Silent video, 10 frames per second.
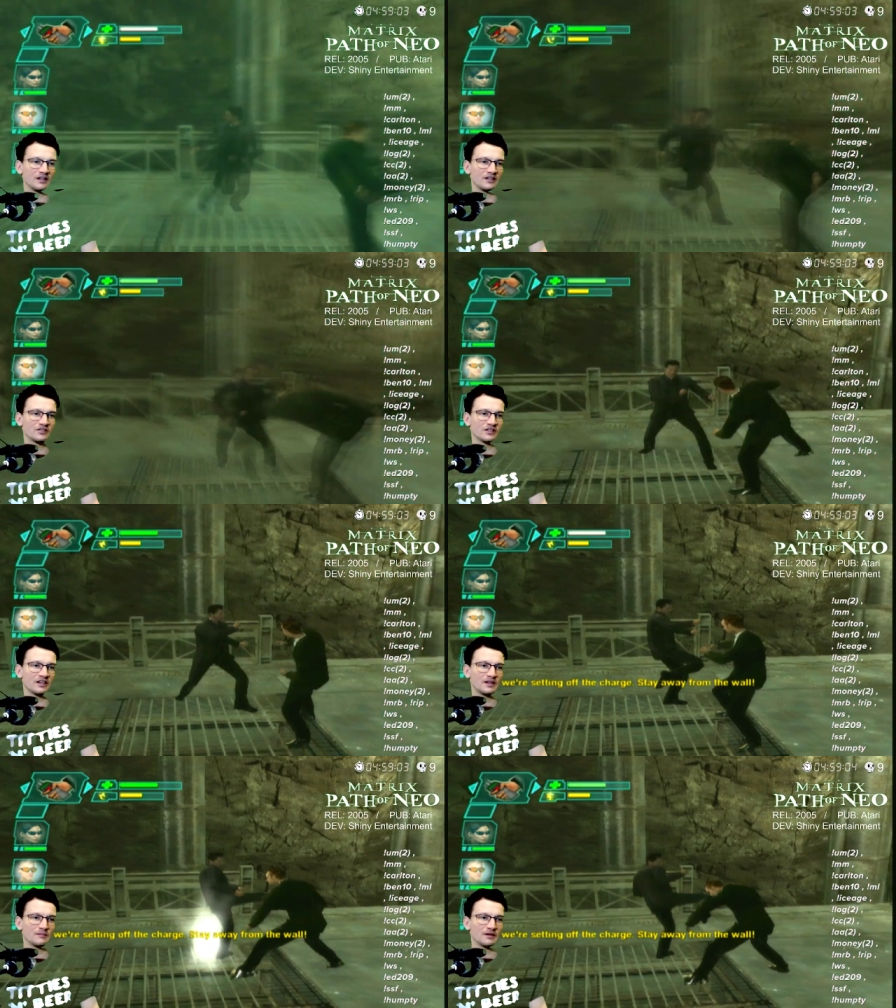agent
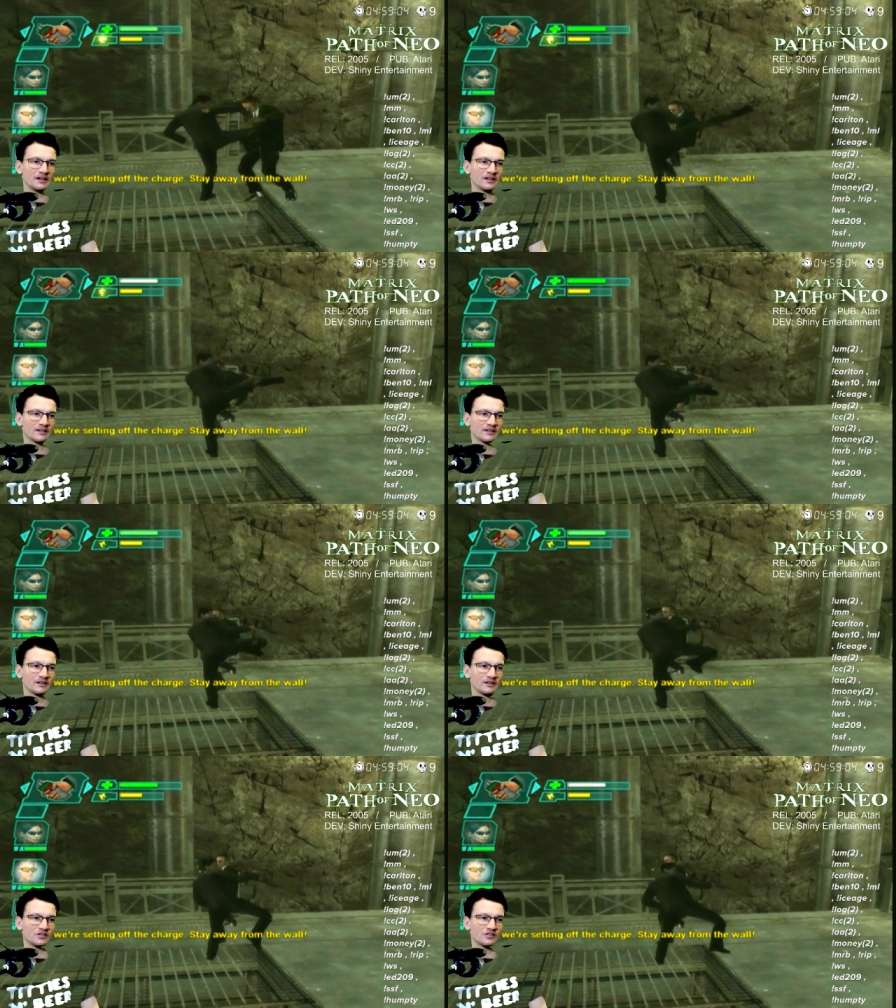came back.
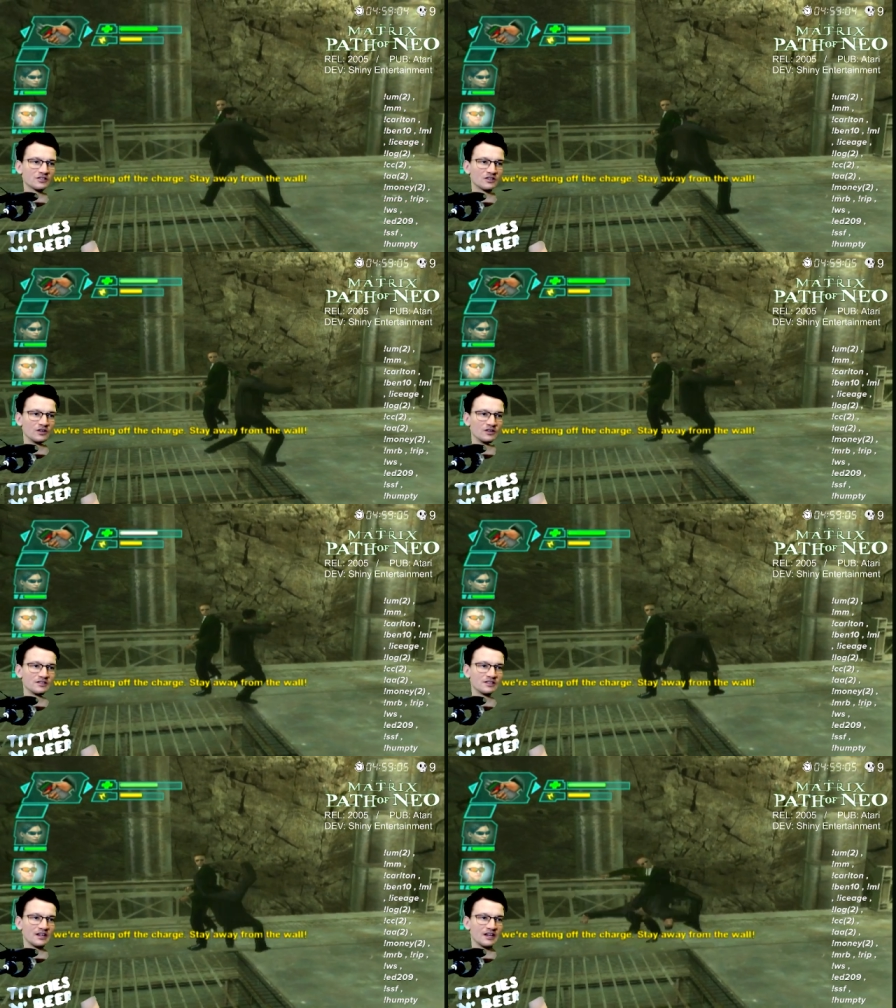Just couldn't
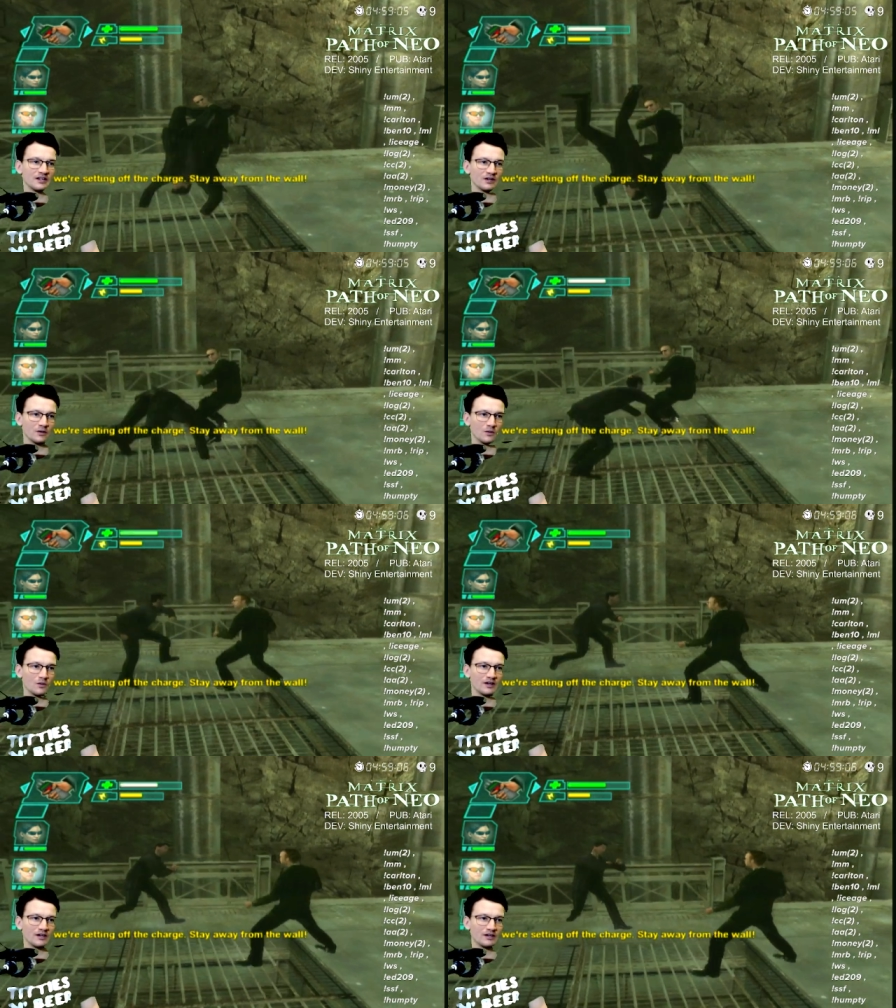stay away.